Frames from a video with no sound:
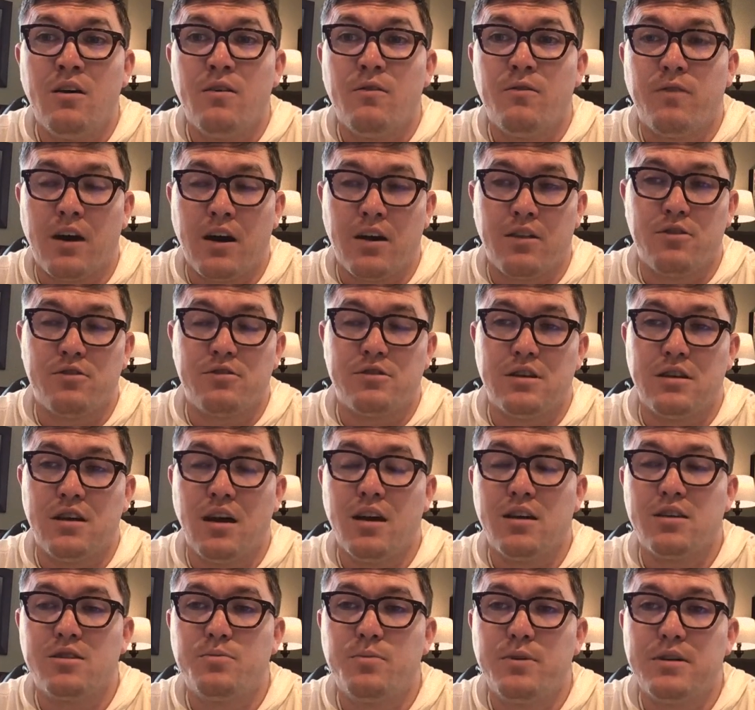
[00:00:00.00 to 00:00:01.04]
Fathers and
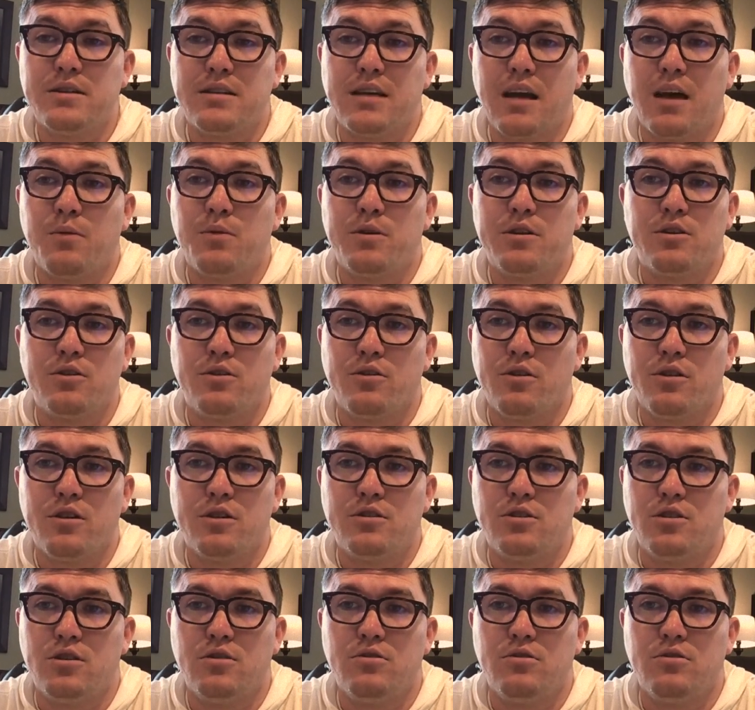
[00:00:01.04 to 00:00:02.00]
husbands, I would encourage